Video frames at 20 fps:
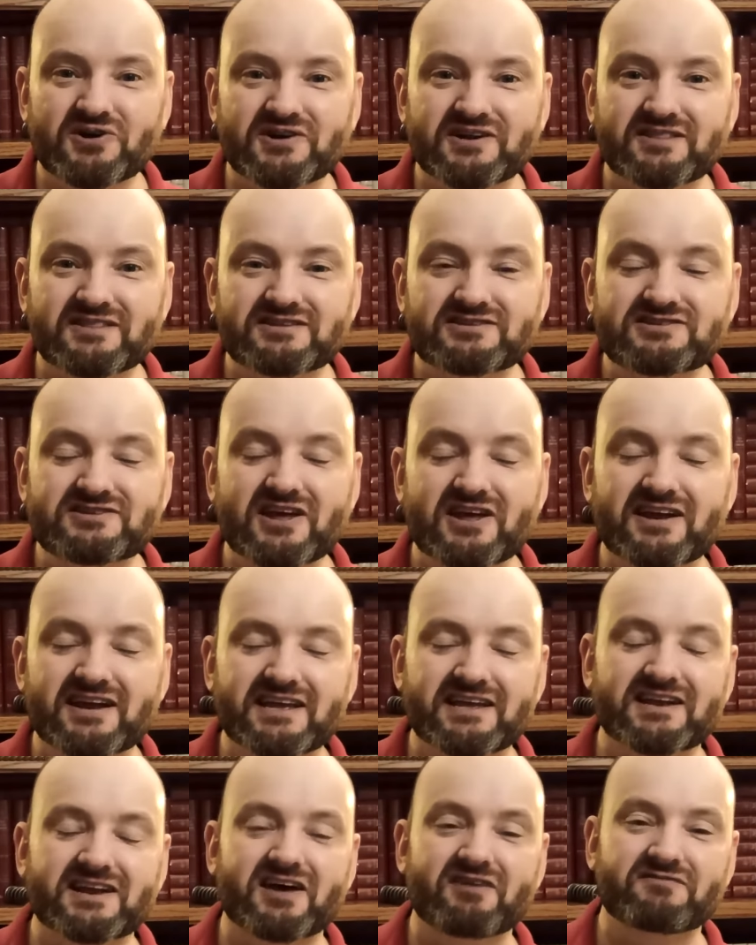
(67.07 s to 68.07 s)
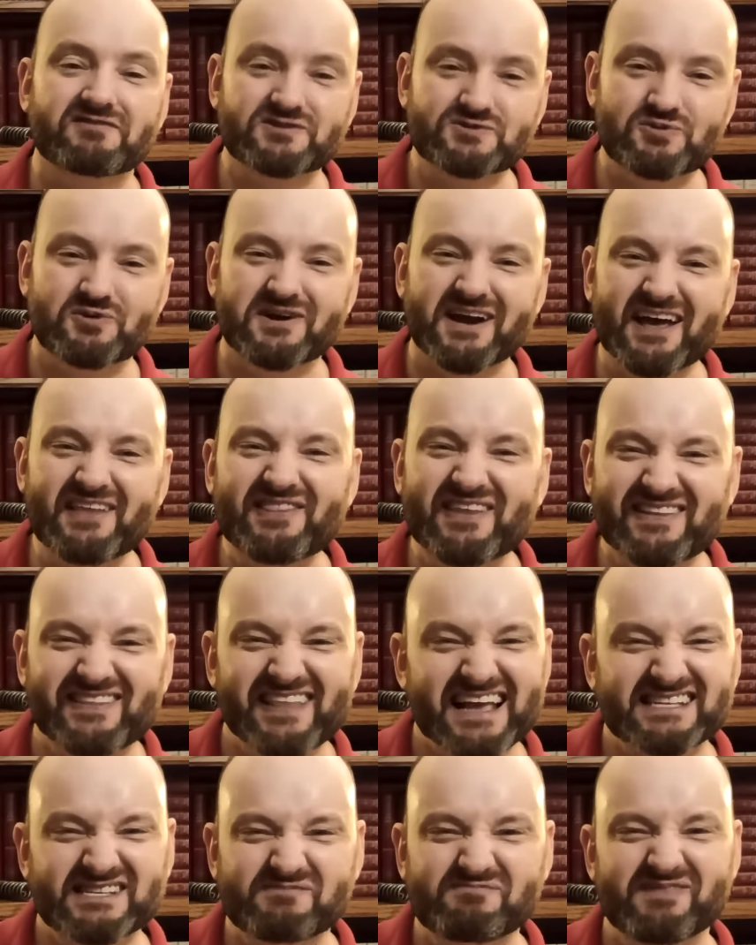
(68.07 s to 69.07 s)
and the studying of His Word. I think
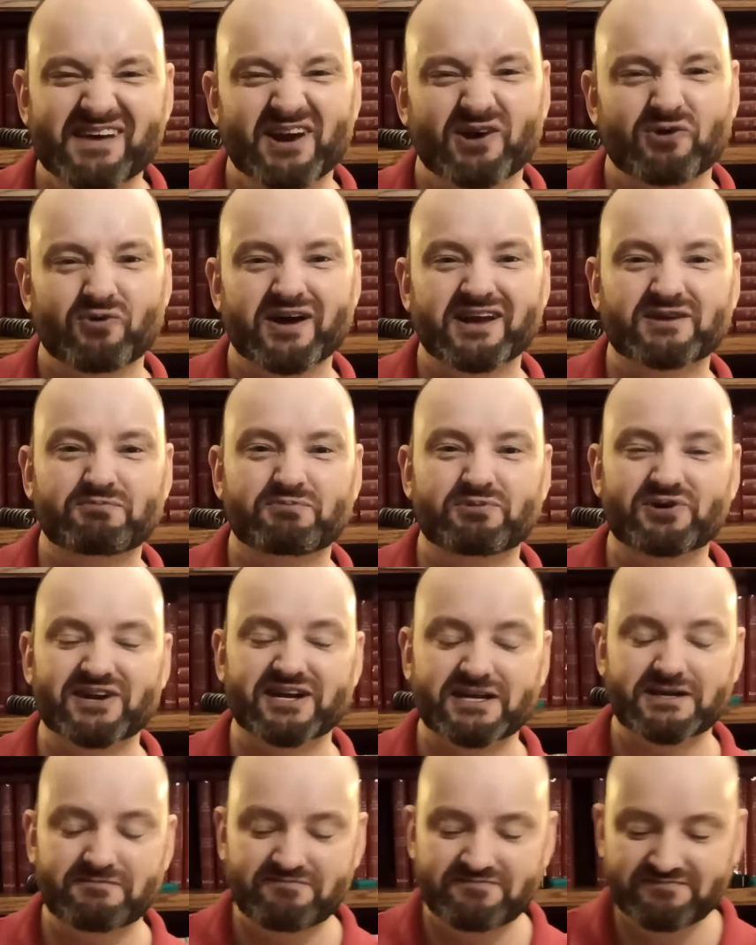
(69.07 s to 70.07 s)
that's a better way to put it.